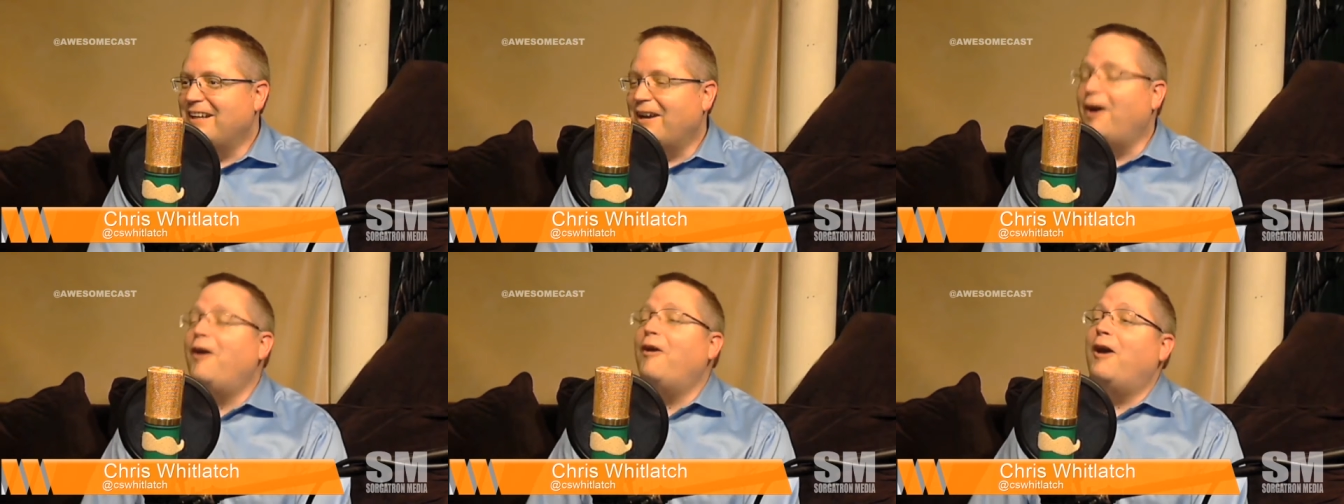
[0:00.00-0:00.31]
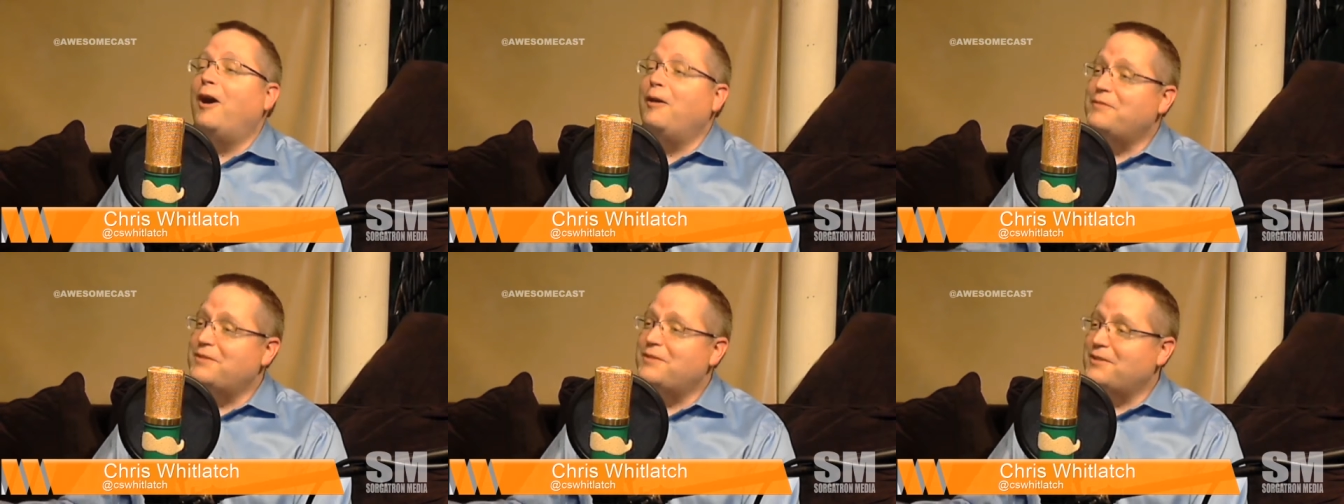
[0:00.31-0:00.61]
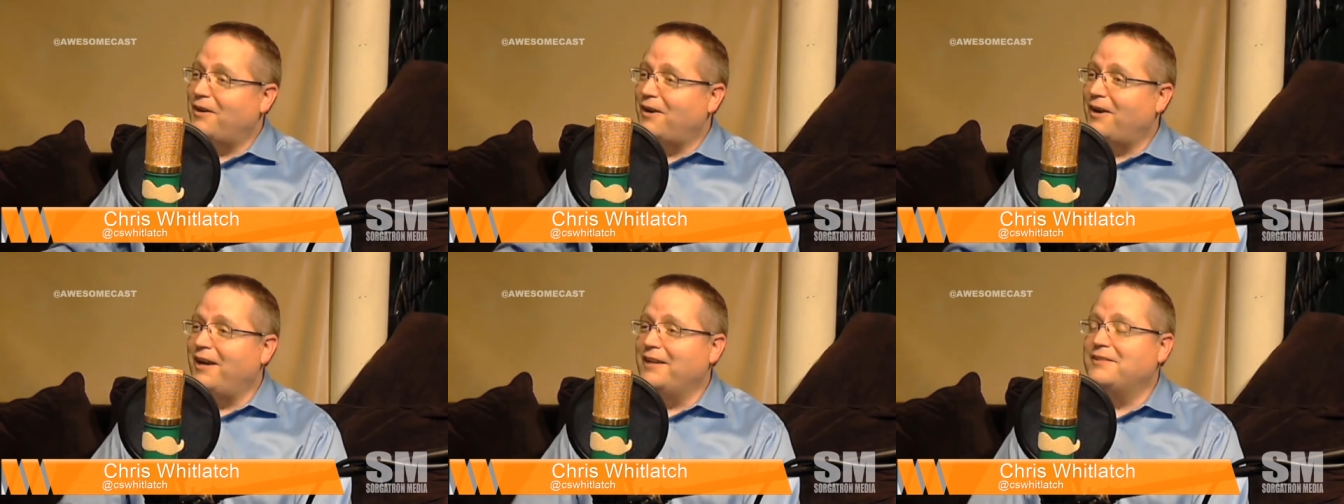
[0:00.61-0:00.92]
Oh, I'm
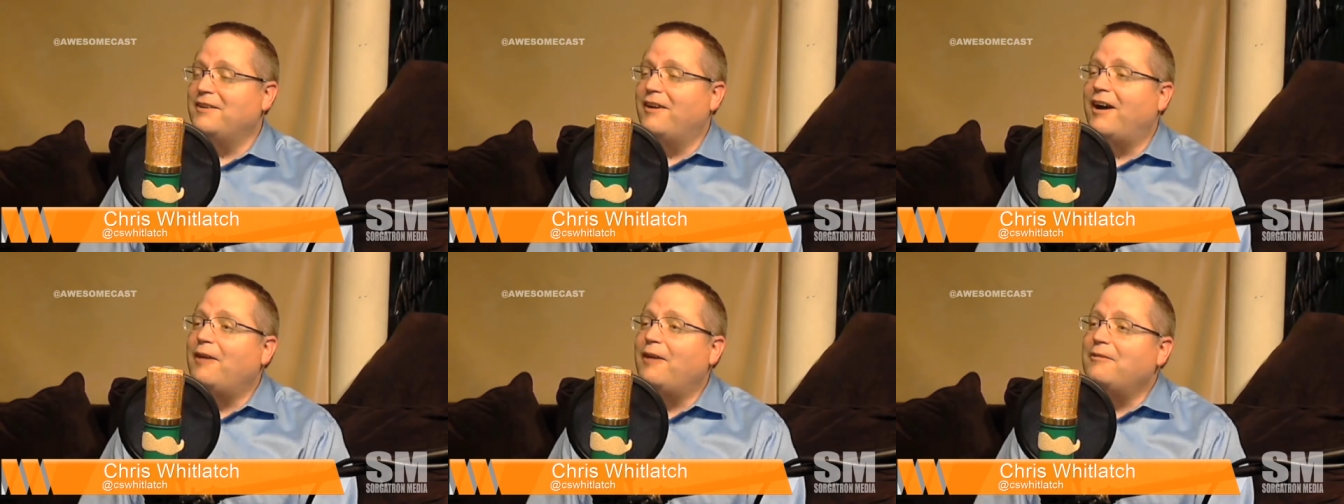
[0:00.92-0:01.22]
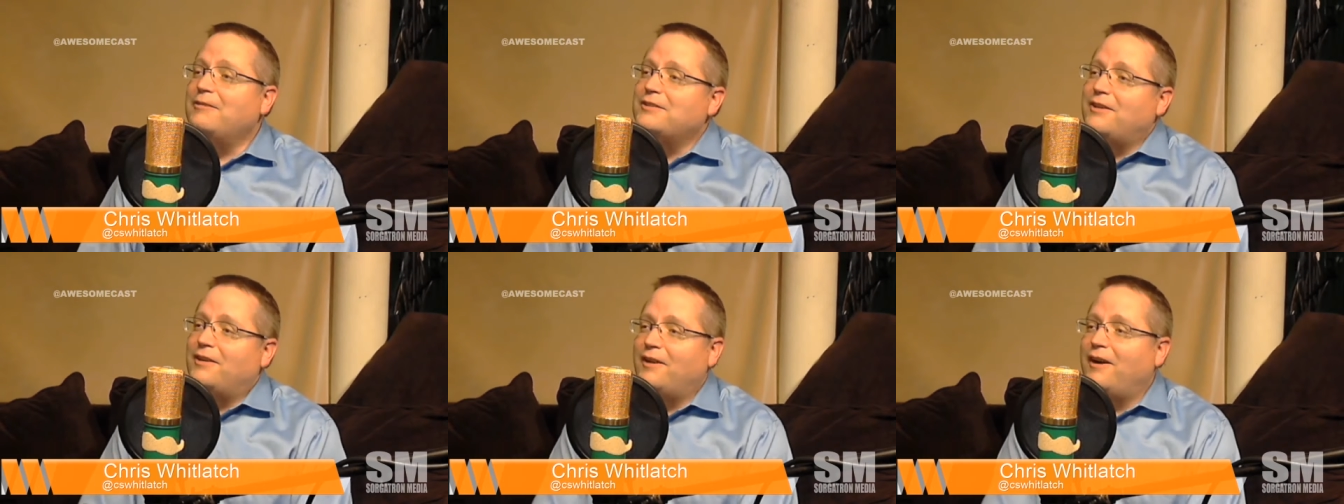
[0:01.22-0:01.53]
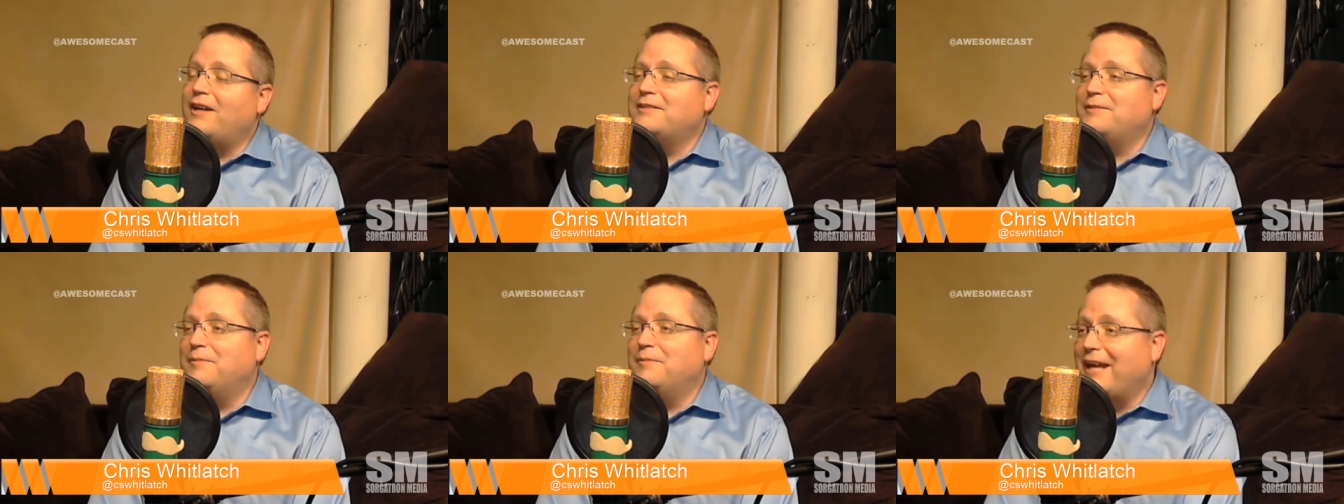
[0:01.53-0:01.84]
sorry. So I was on
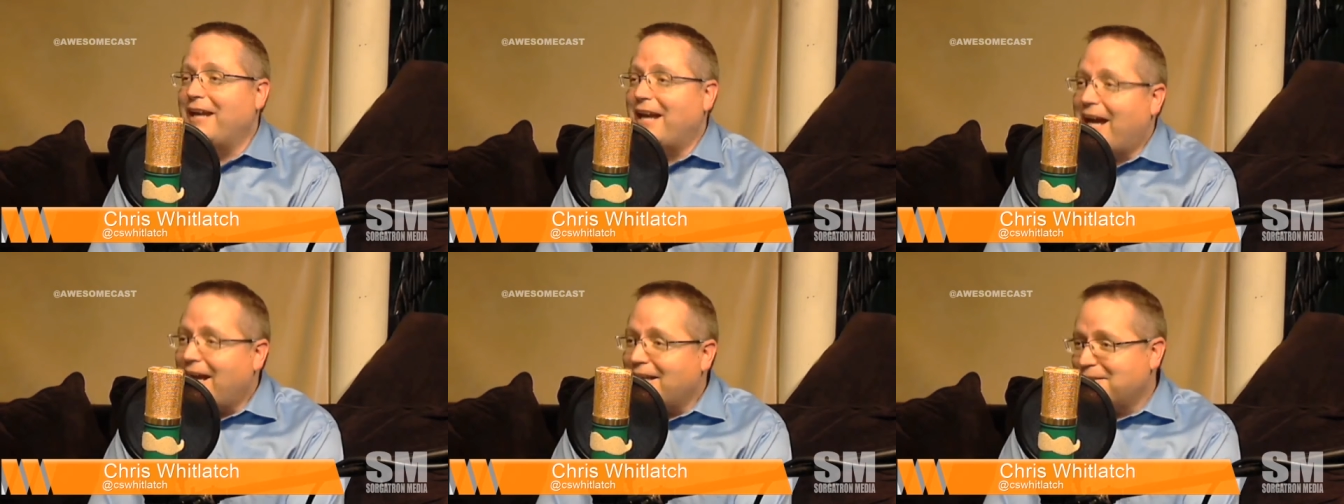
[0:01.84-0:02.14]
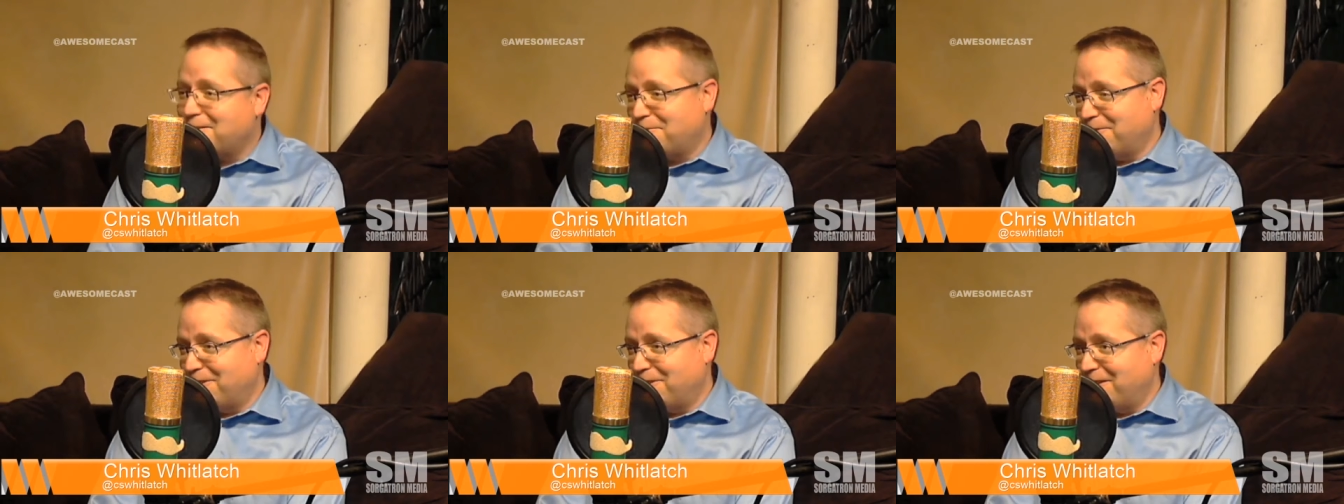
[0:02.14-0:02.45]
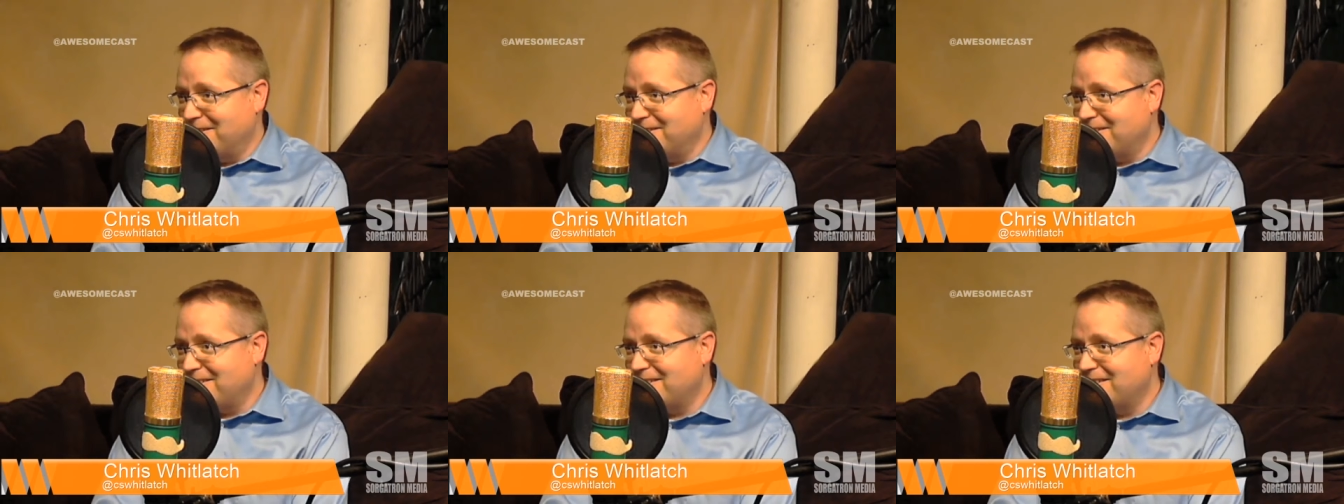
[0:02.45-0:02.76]
Awesome Cast
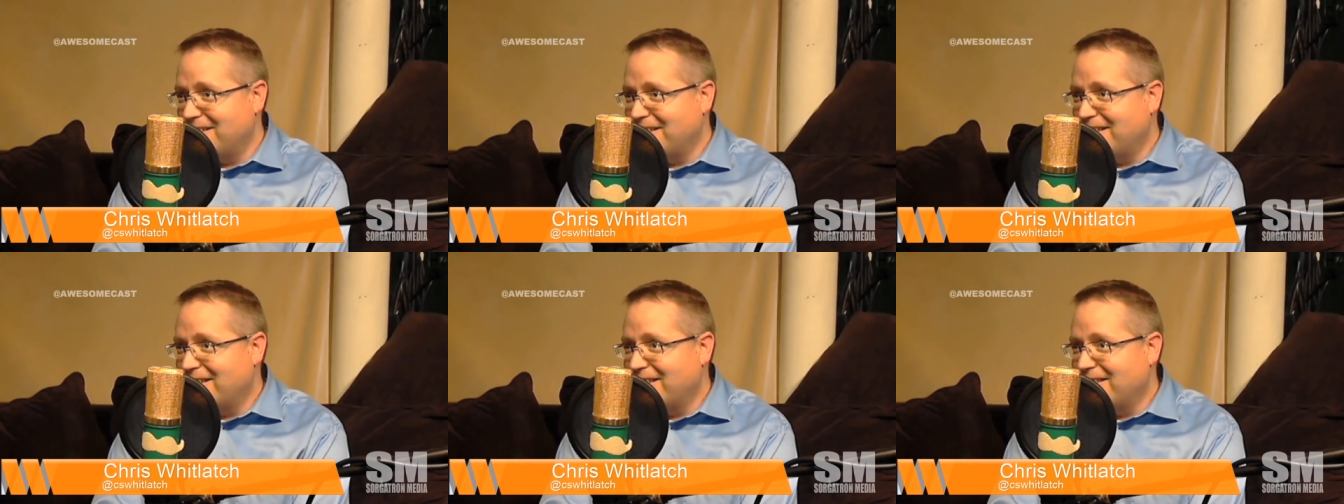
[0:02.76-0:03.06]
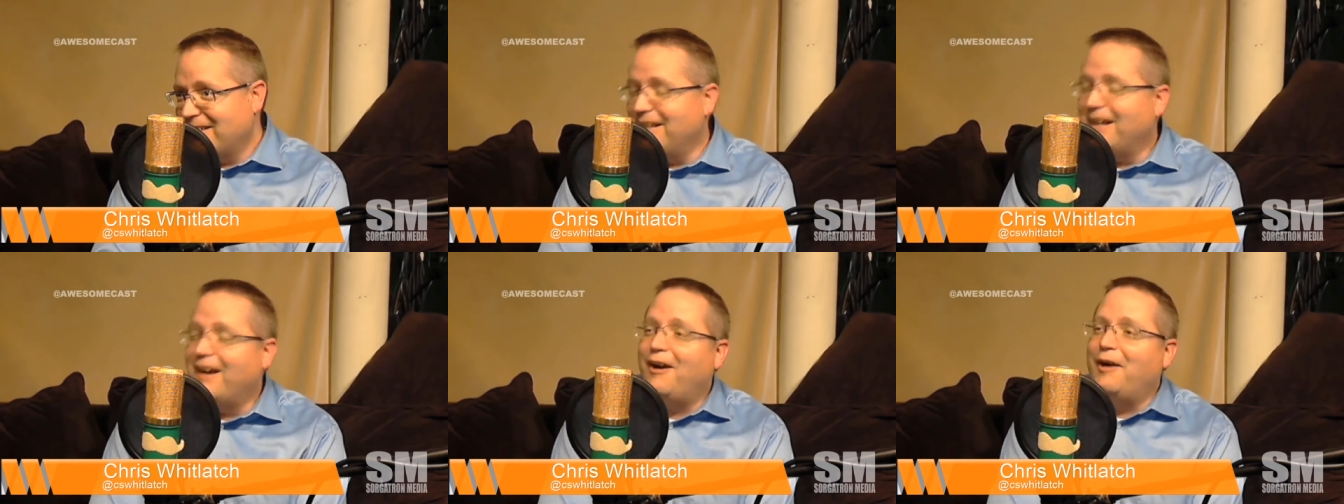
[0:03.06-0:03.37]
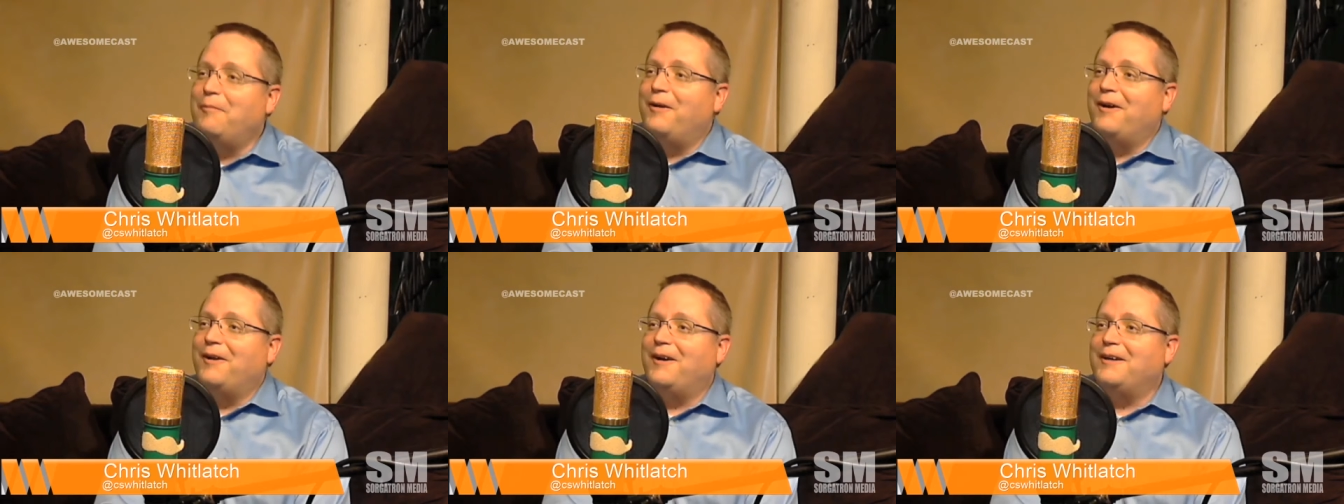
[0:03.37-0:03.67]
once. Right. And now
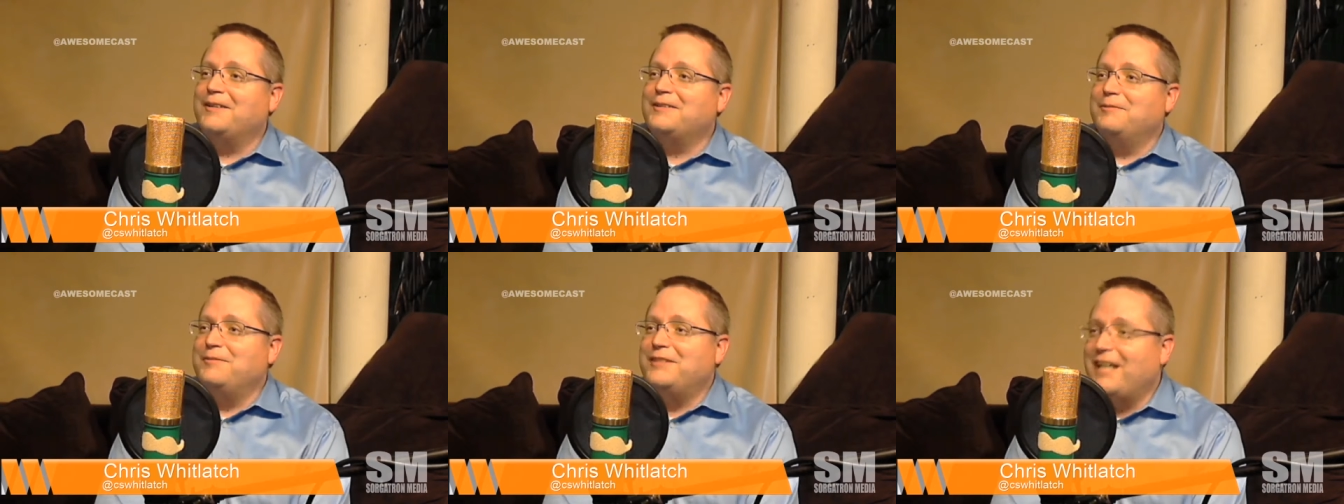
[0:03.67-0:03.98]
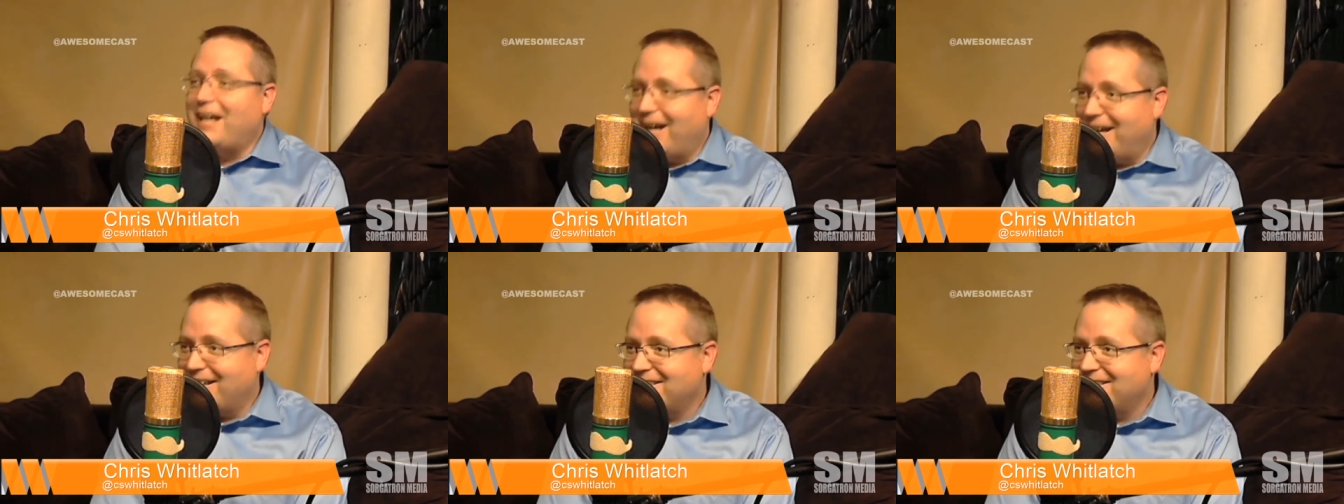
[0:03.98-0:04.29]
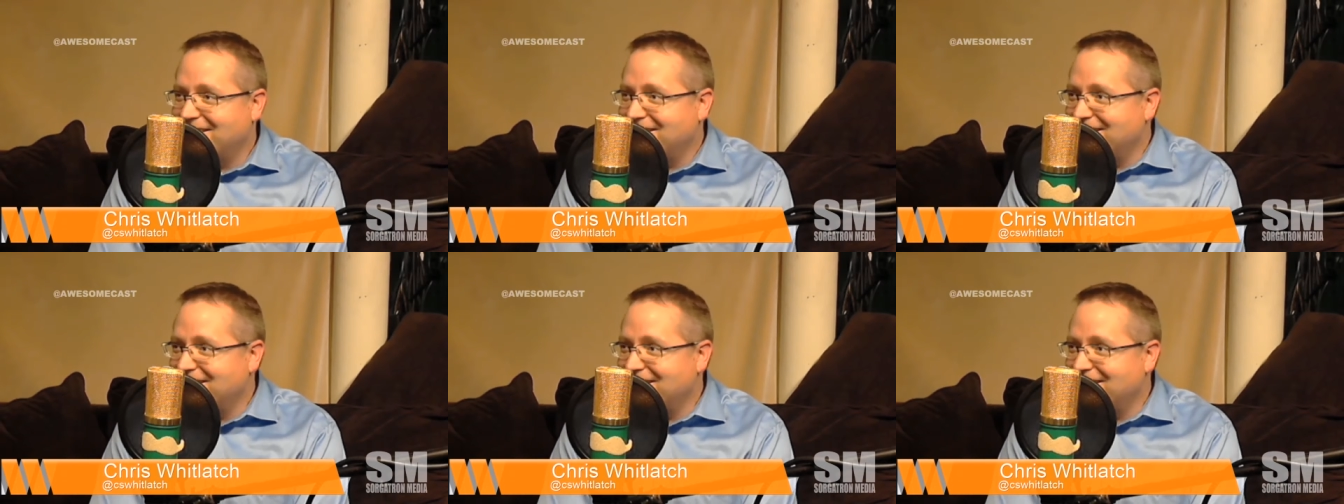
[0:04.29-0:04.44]
I'm on Awesome Chat.